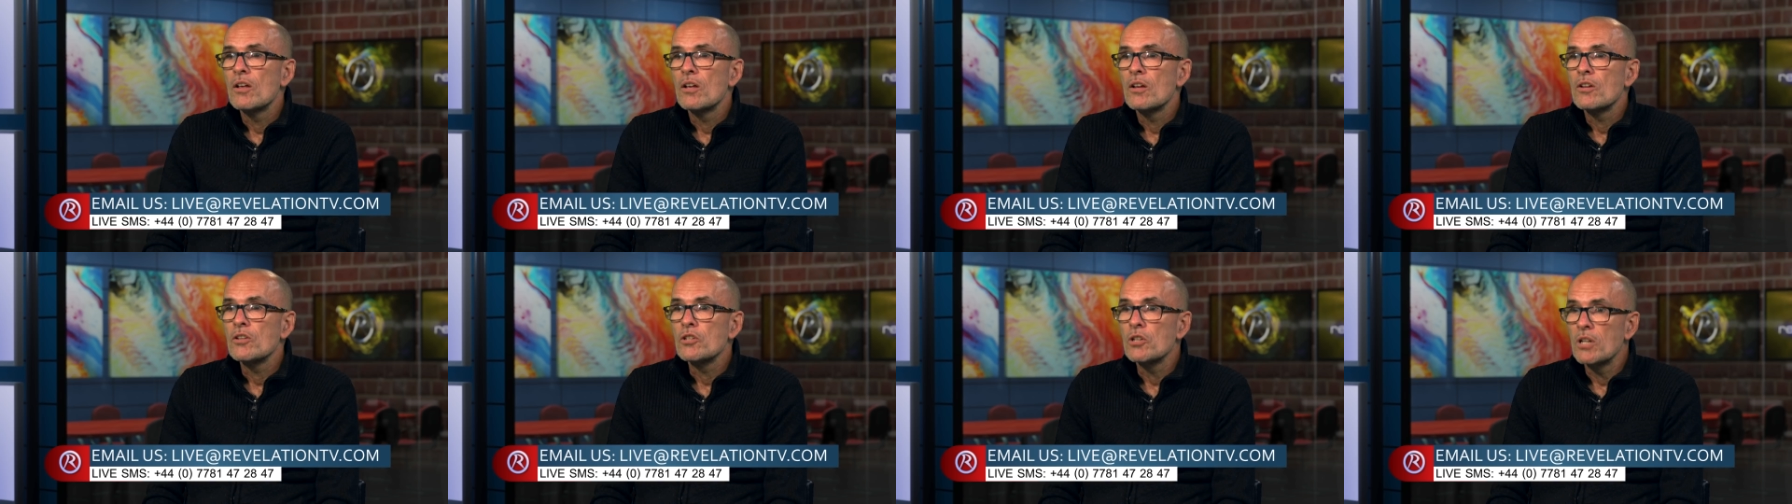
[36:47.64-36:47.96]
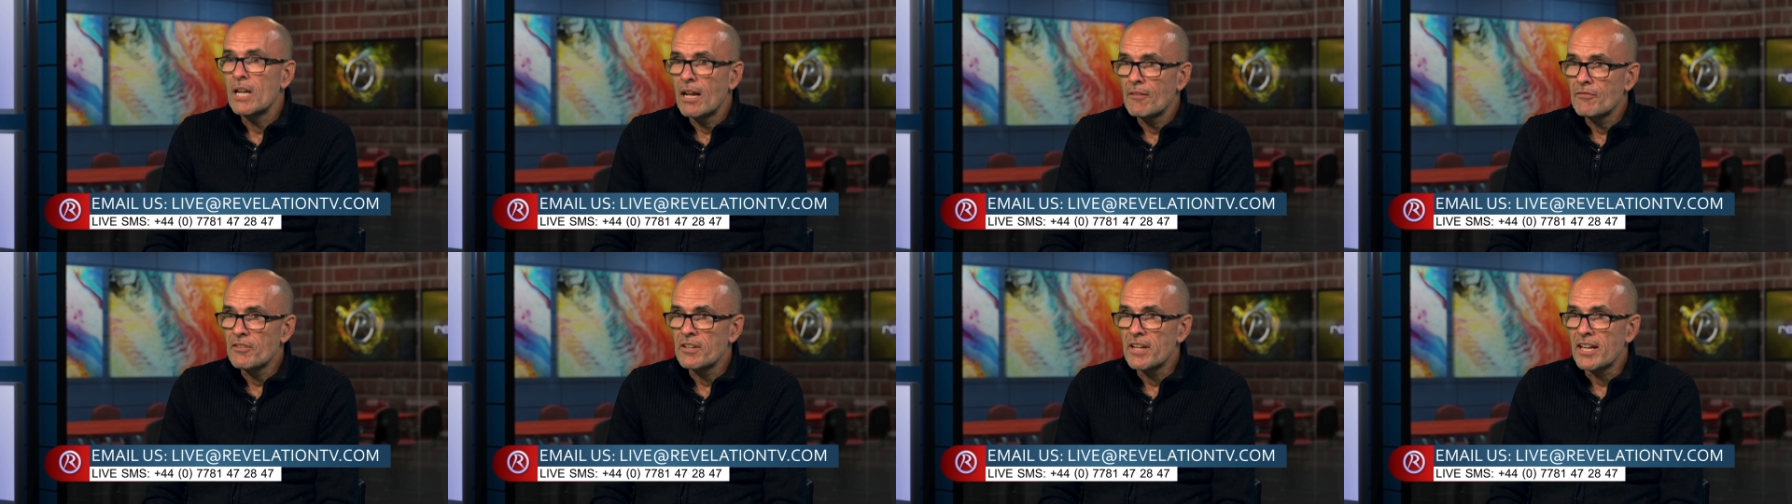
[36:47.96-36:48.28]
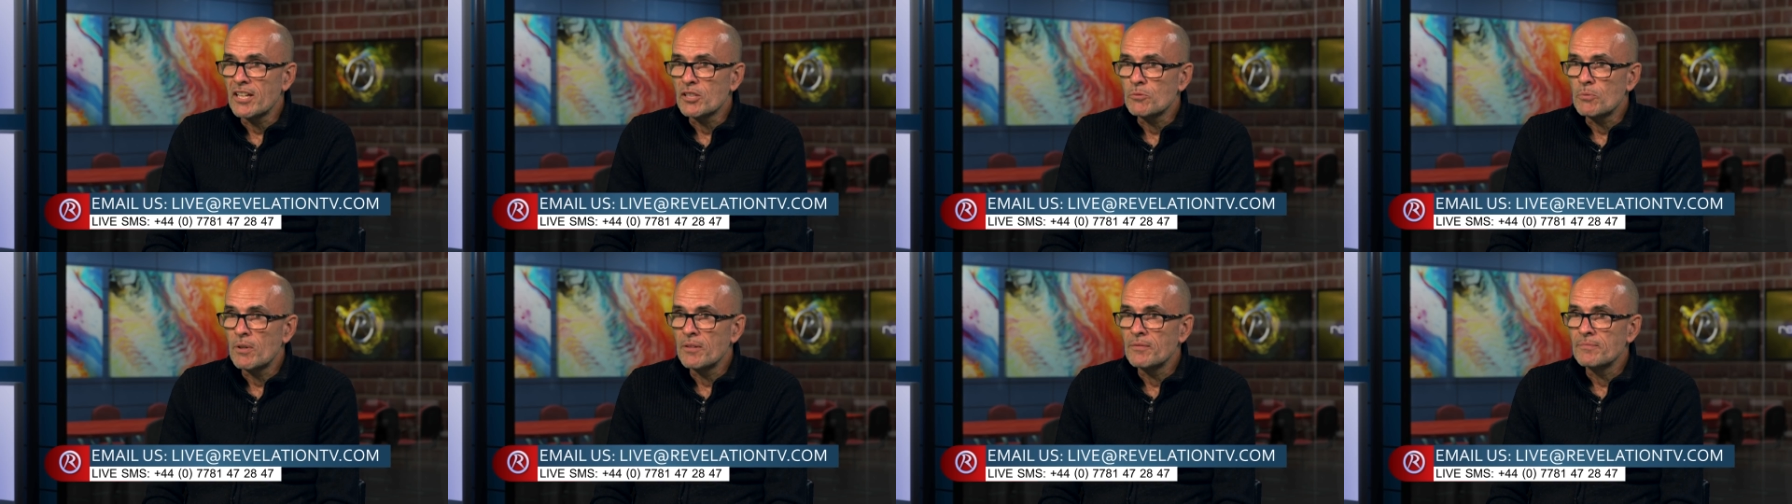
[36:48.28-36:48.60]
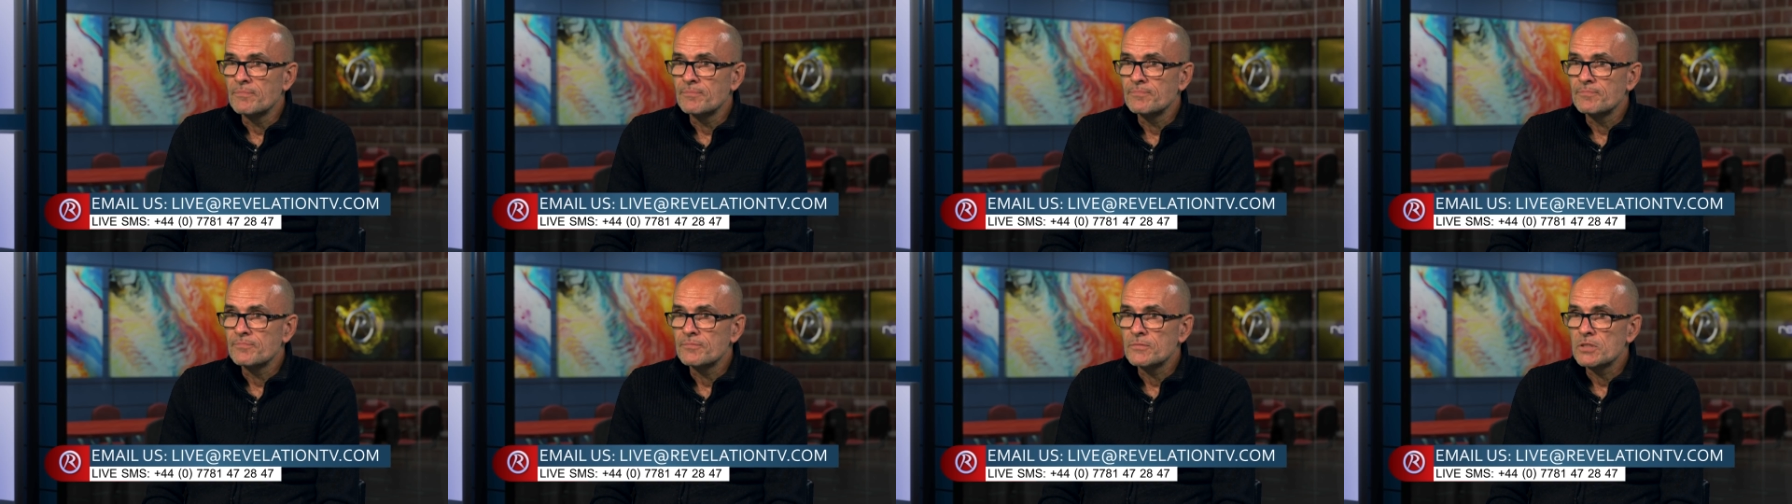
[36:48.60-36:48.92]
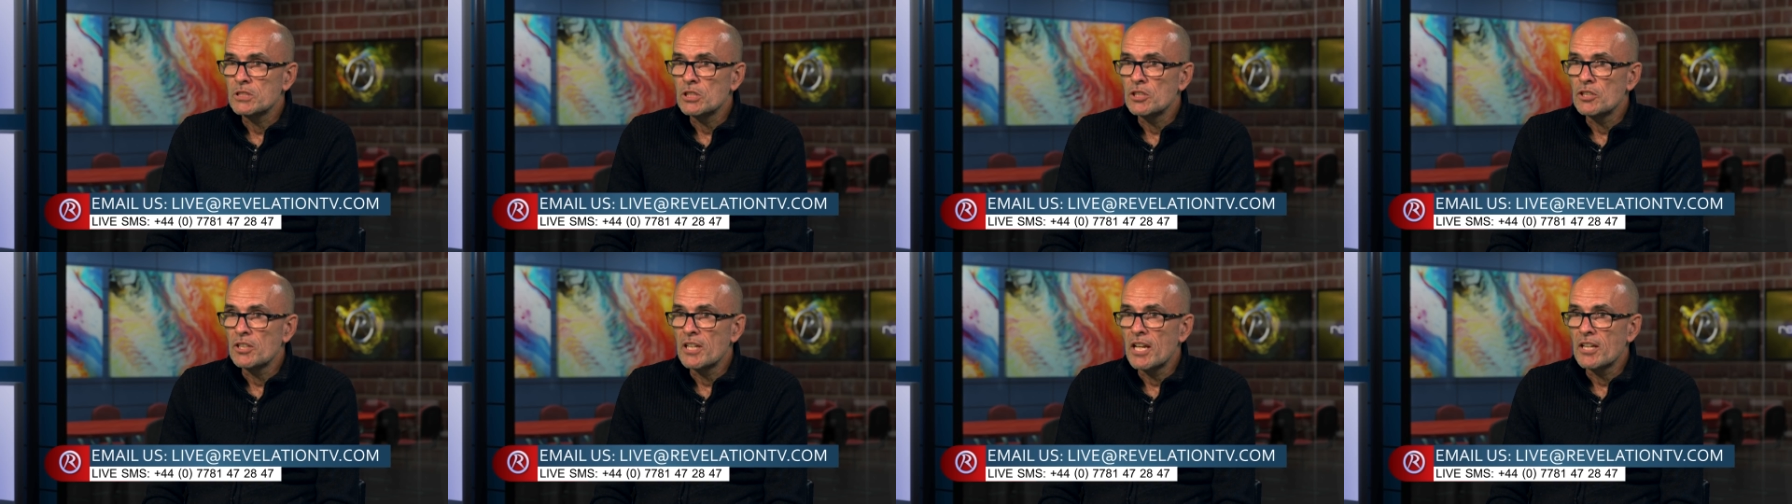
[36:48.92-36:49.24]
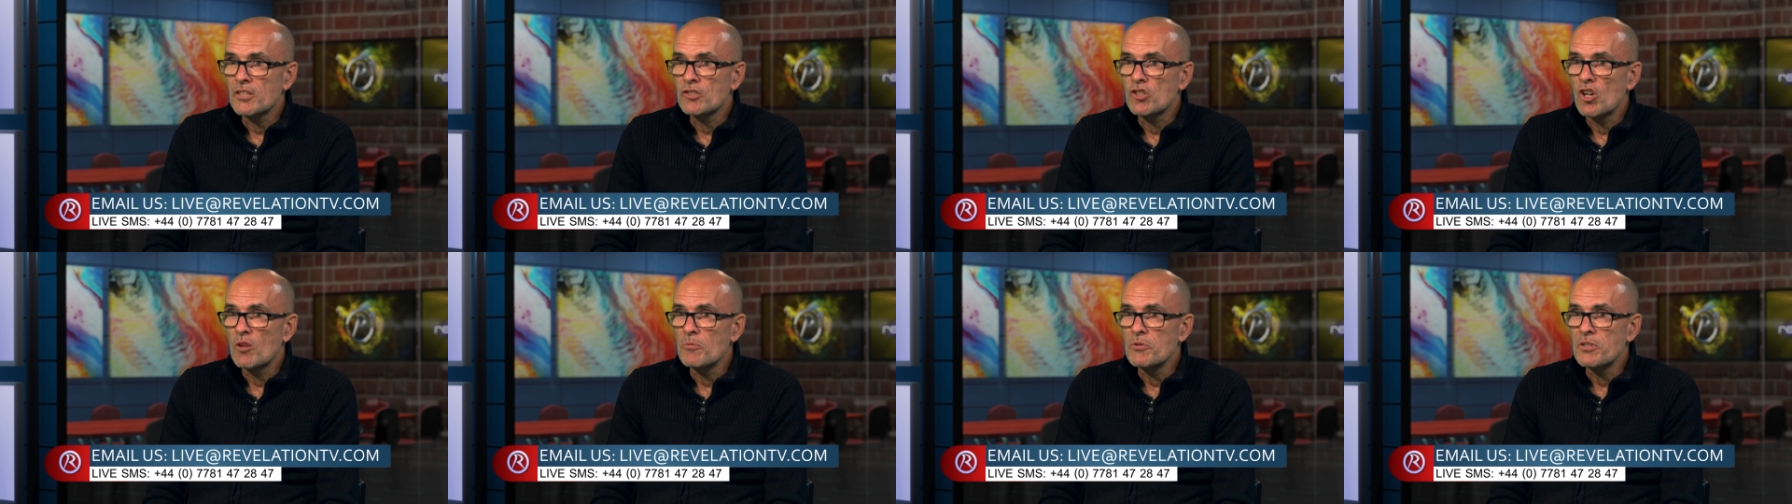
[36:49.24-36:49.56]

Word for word: you love the next one because the next time